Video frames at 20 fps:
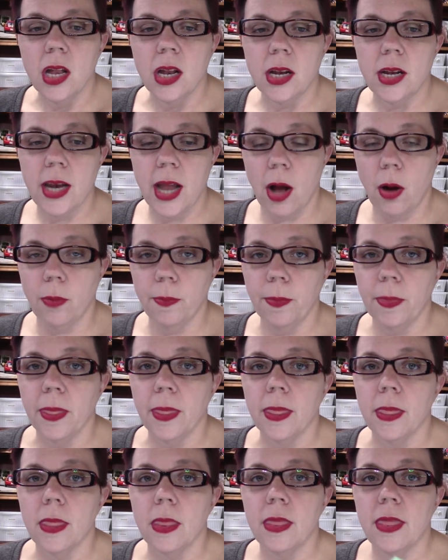Now,
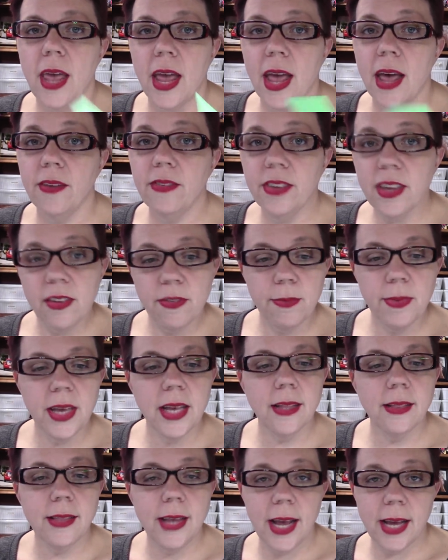they have give me
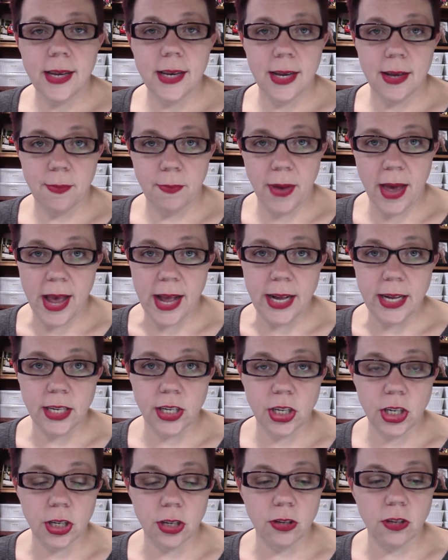a landing
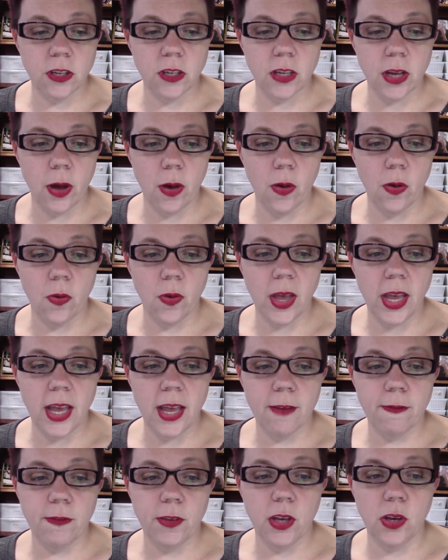page. So
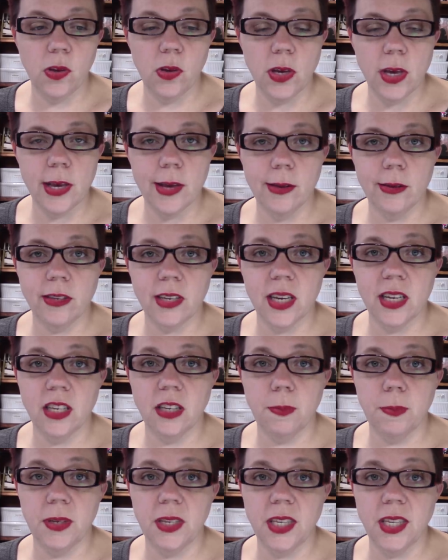if you use a
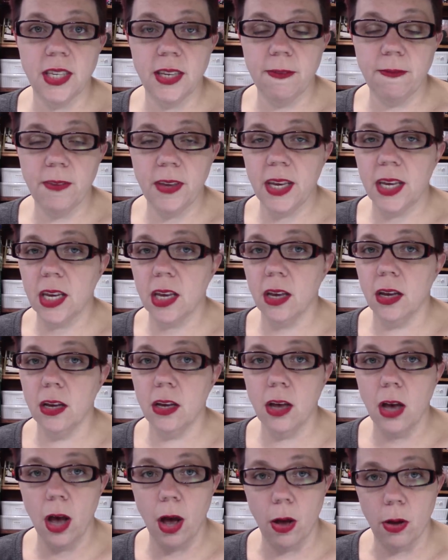specific
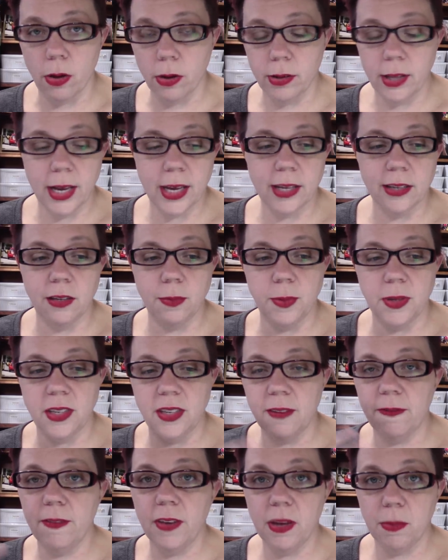like a
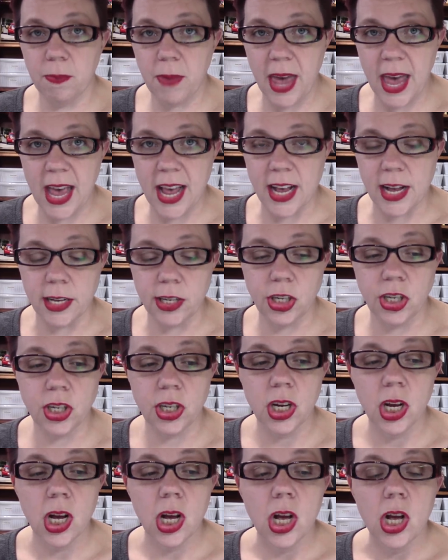specific page,
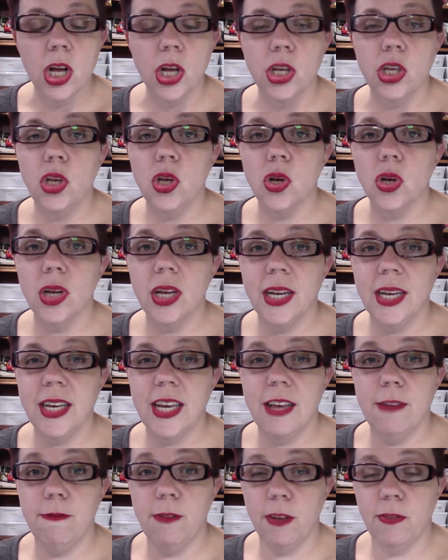you're going to
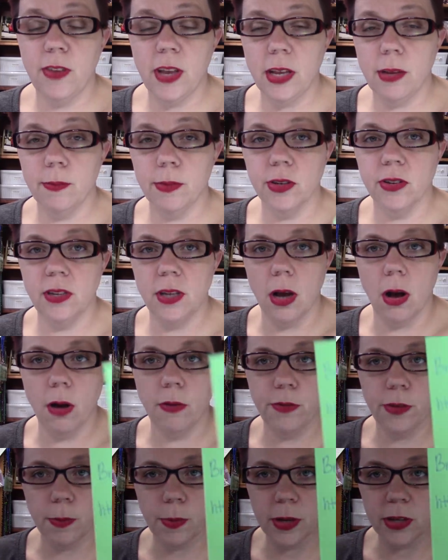get 15%
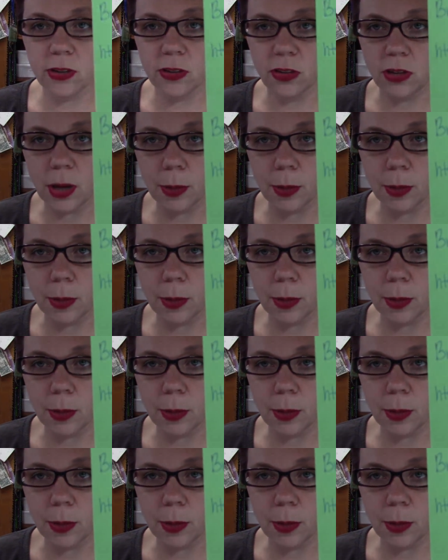off your purchase.